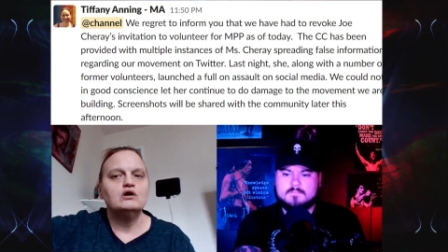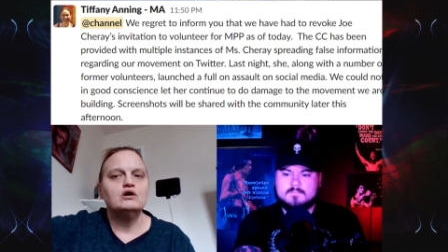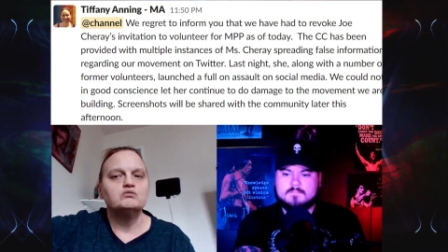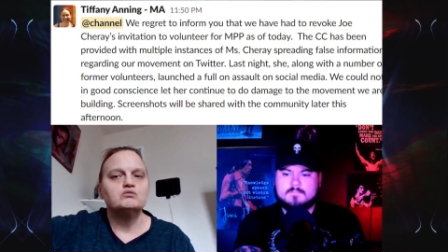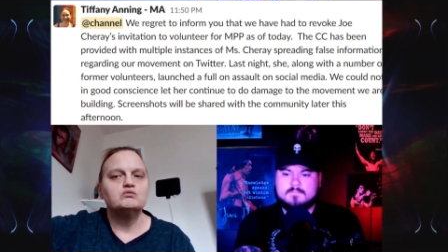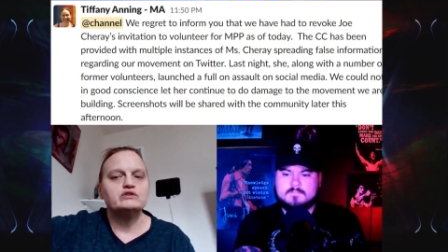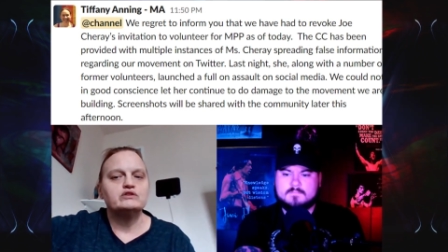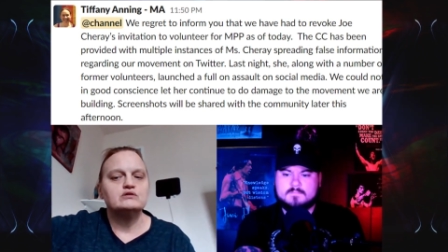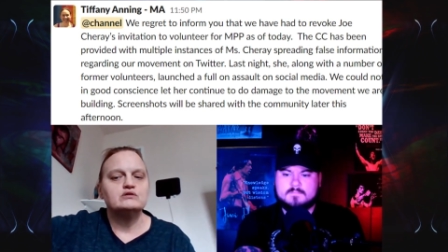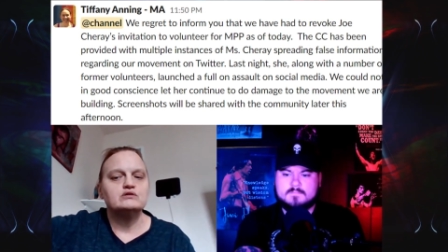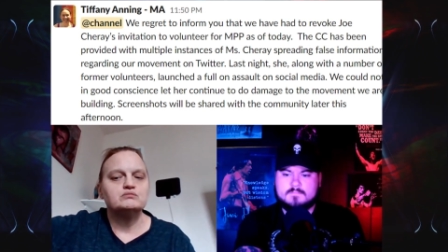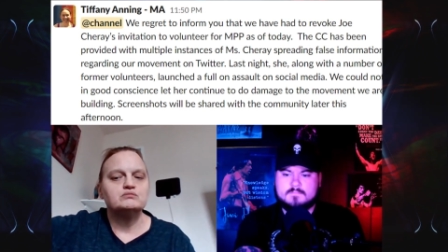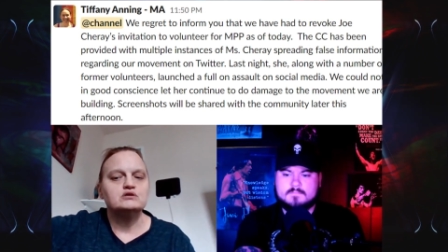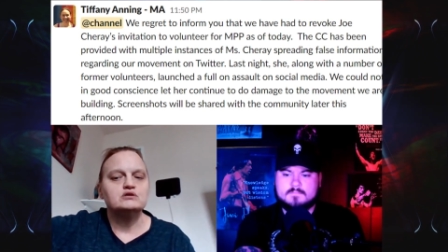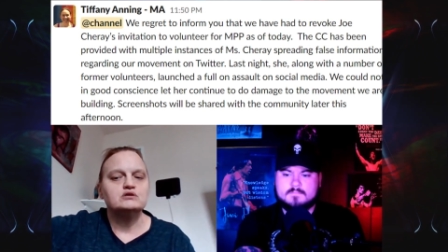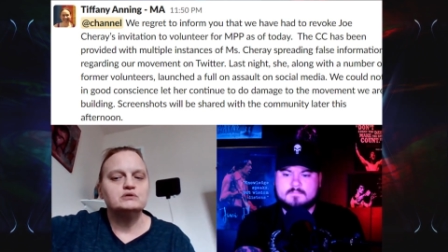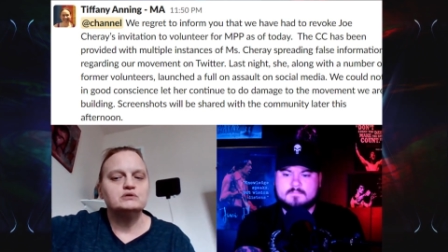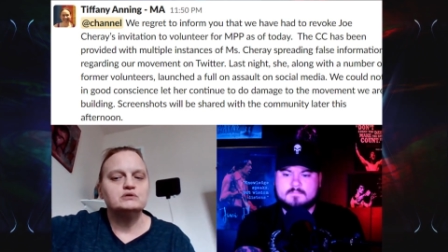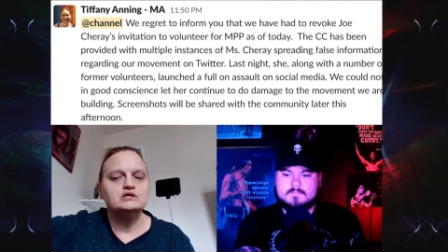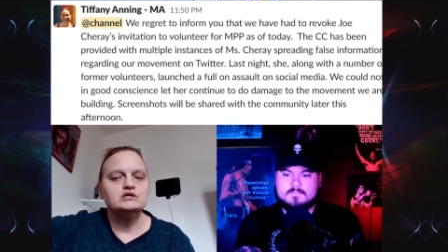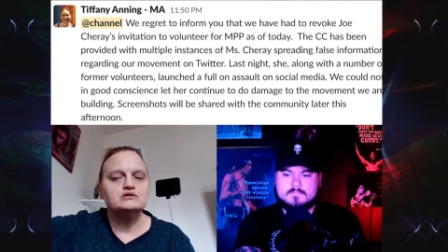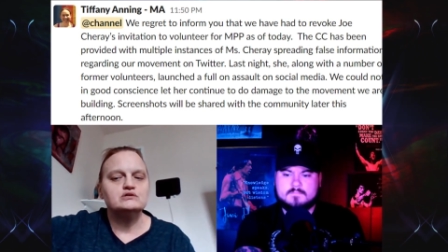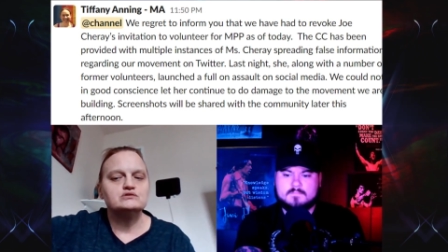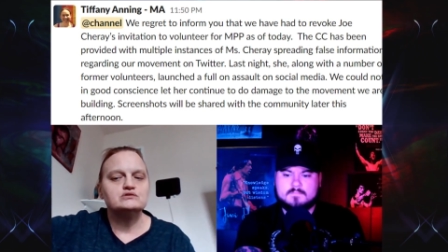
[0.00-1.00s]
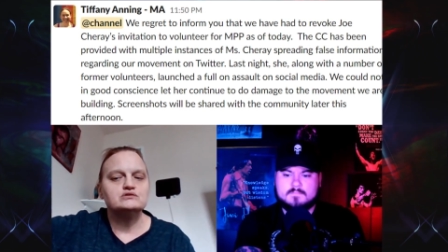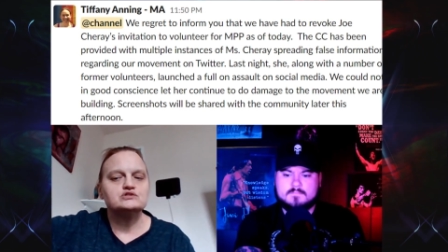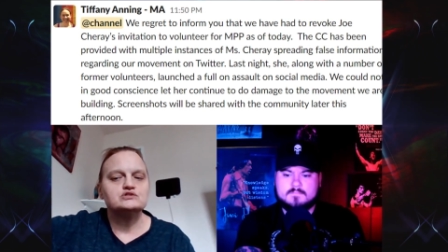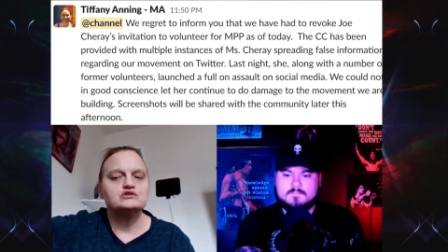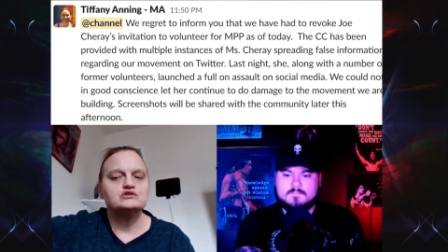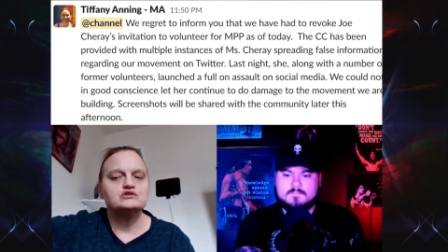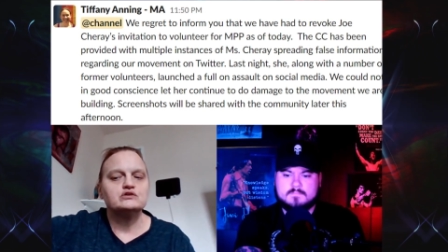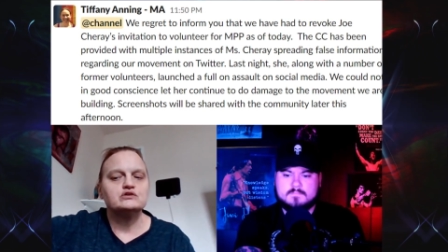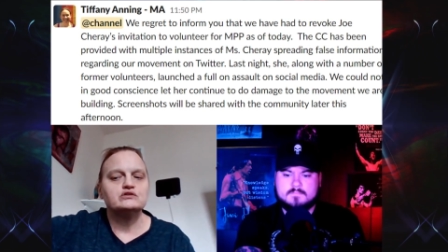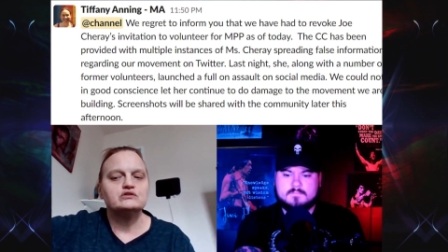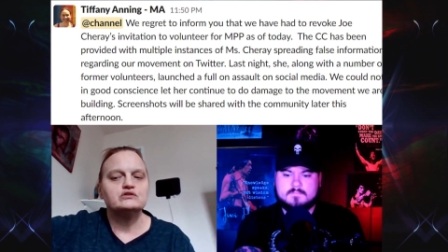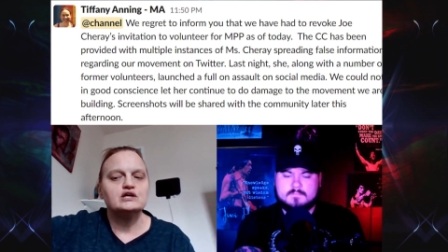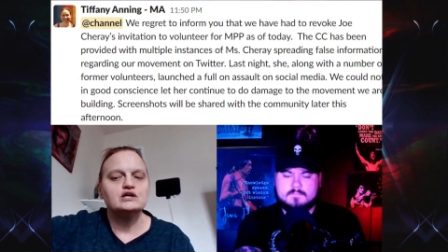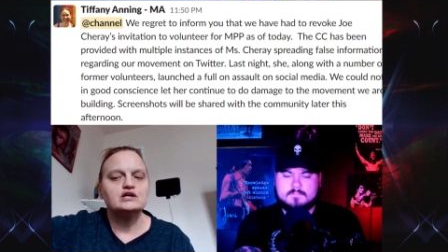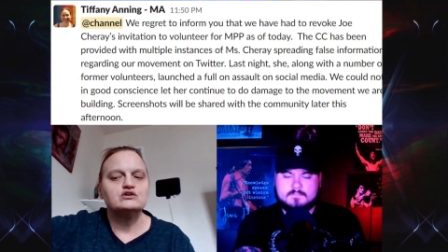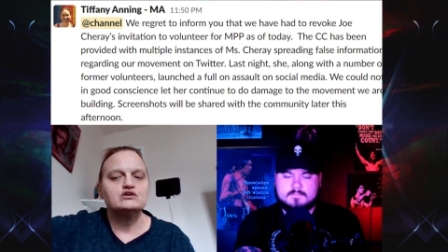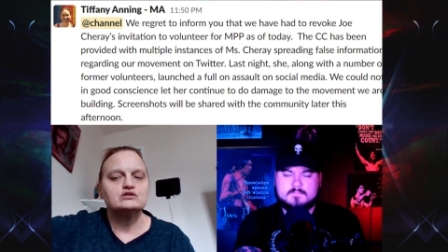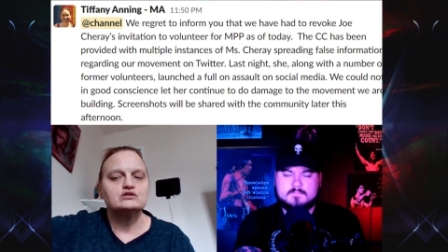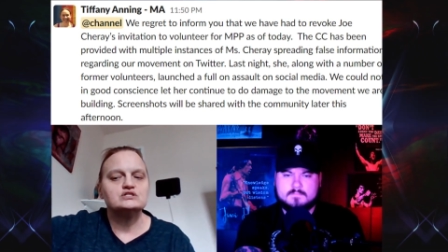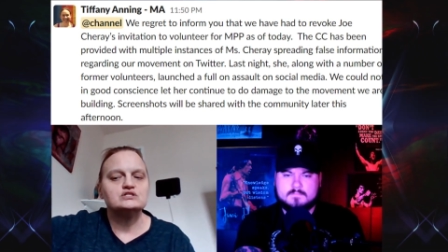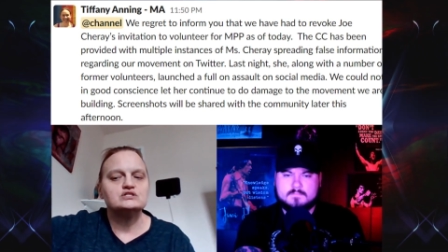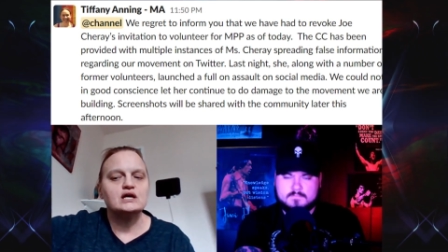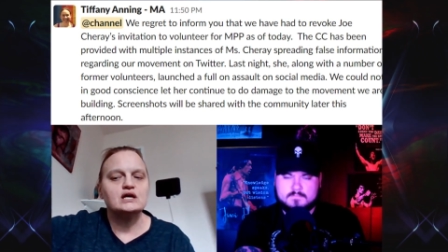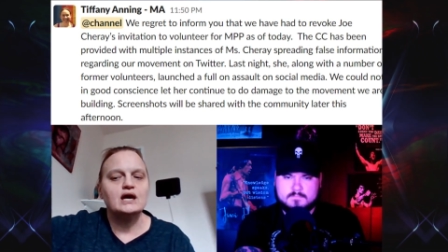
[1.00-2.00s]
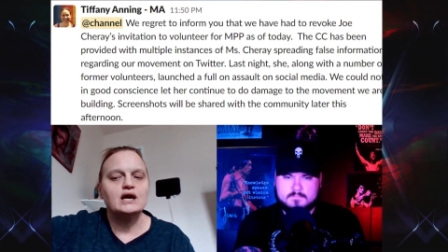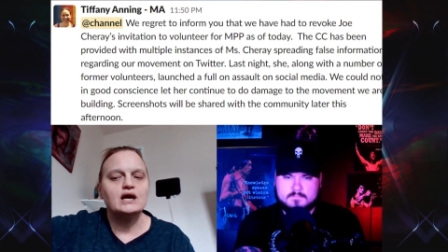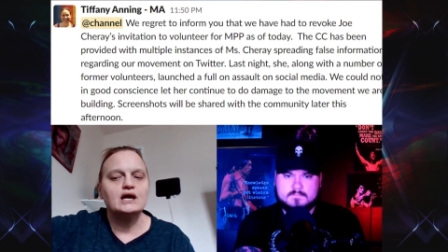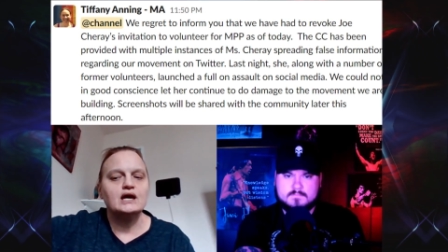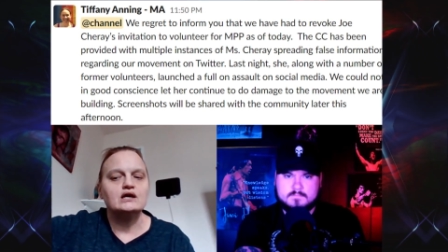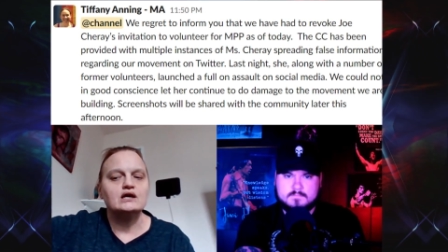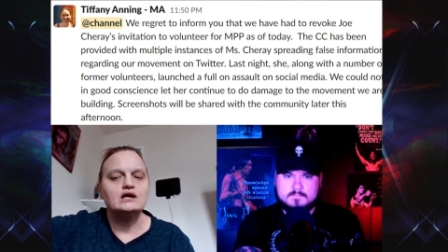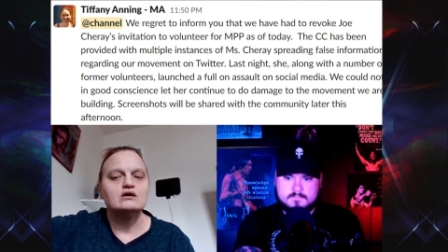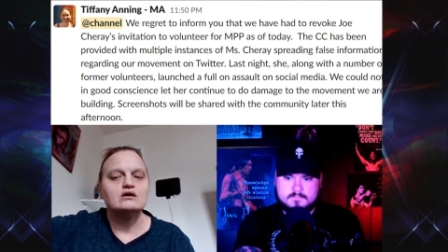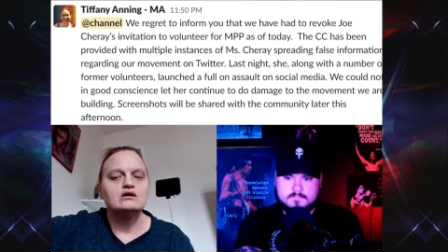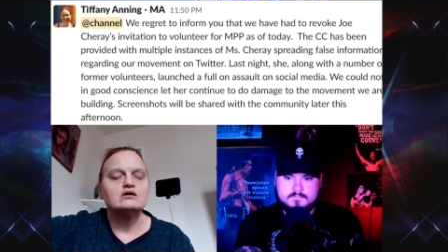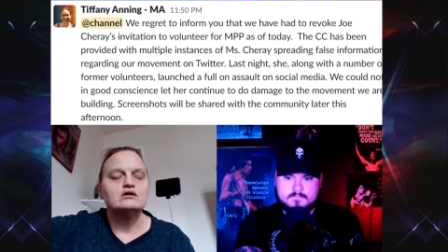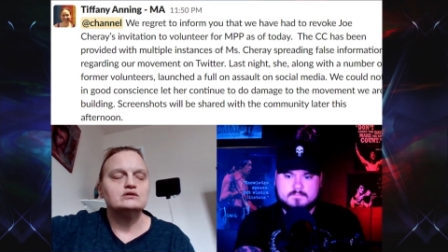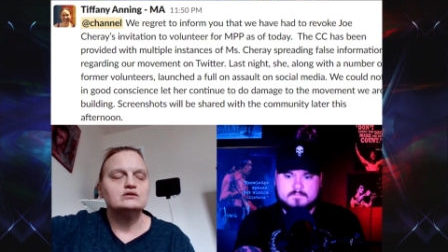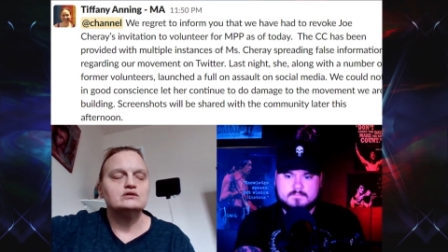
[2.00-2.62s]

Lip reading: on with MPP so that they could say, hey,